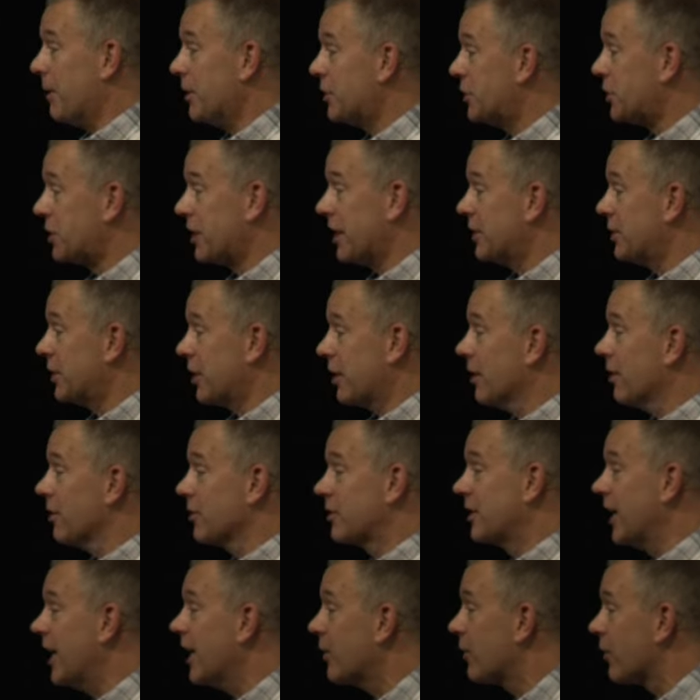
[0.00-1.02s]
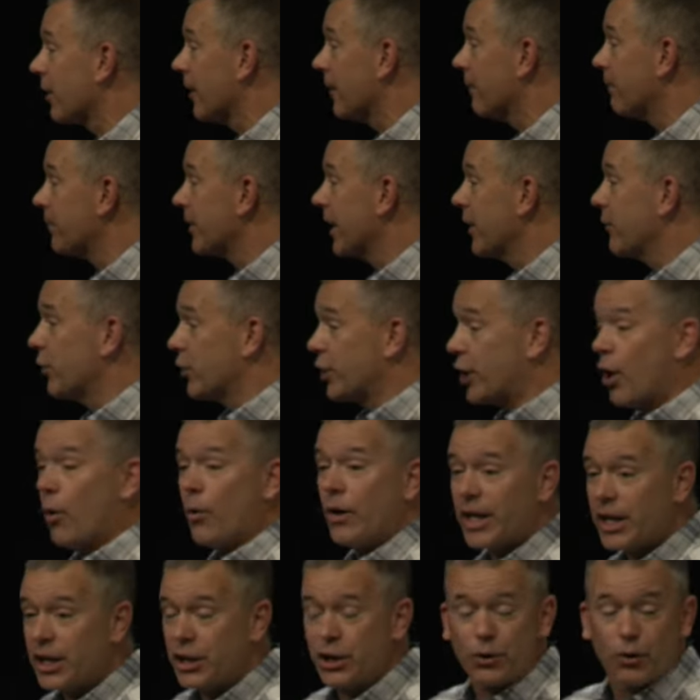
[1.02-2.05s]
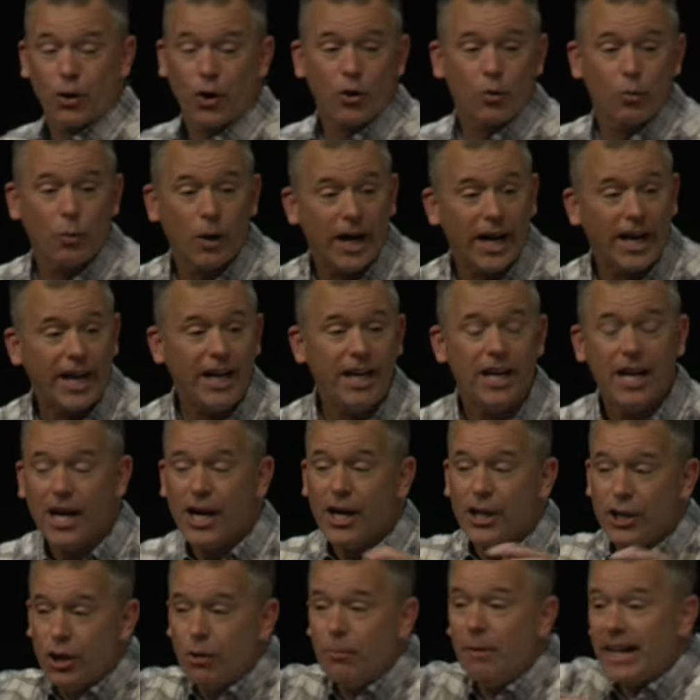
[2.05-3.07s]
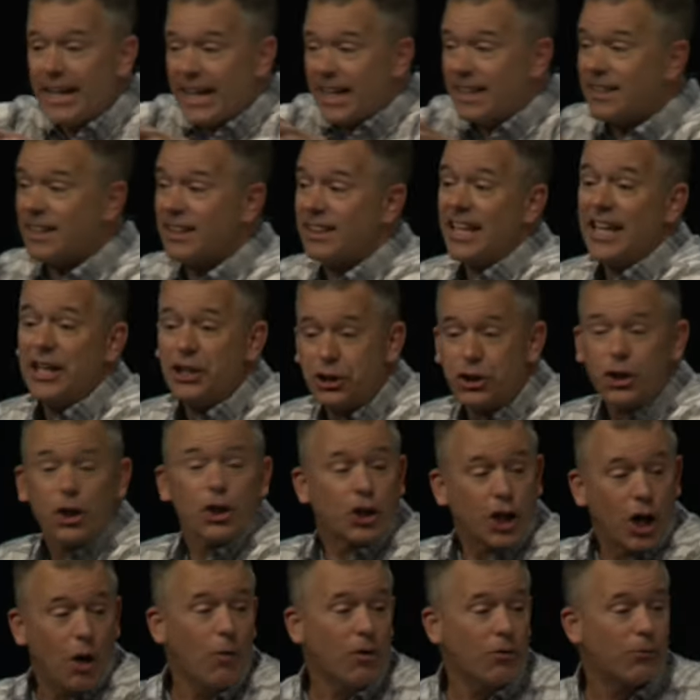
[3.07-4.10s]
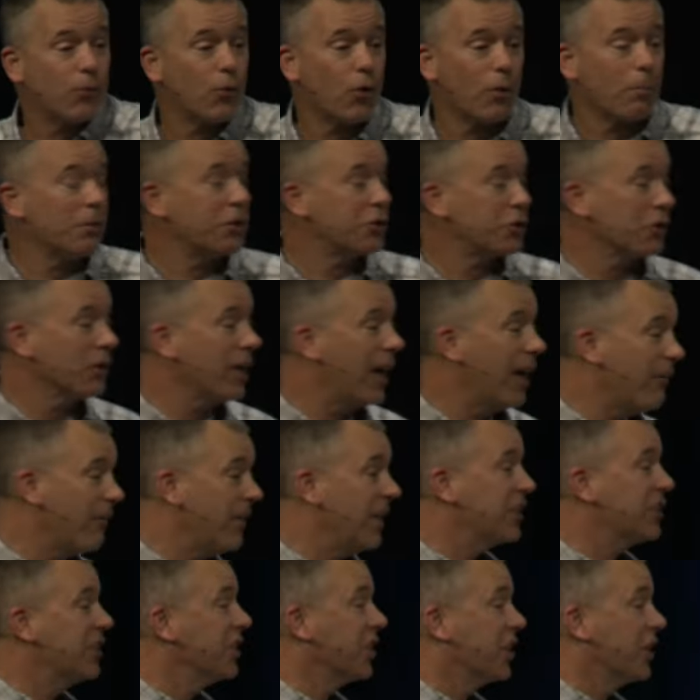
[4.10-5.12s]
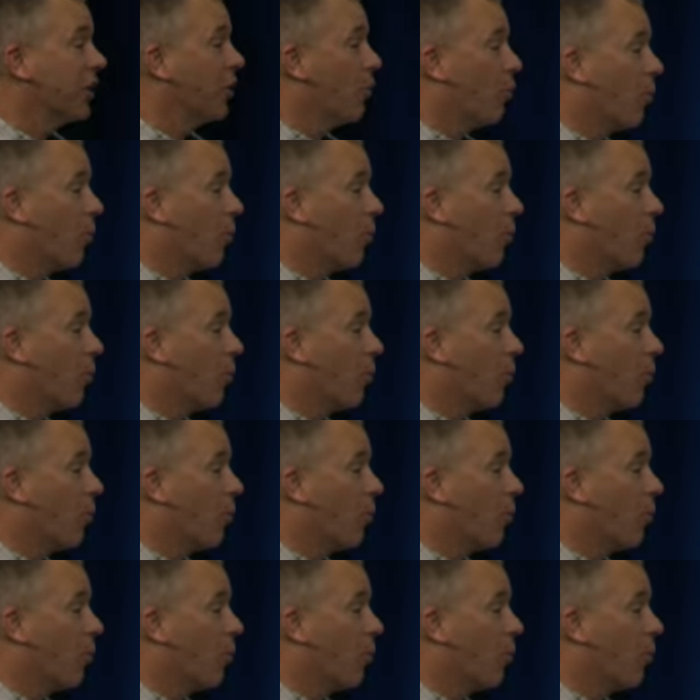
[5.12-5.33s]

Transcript: me just let you in a little secret. If you're going it your own way, you may get the things you're going for, but your life isn't going to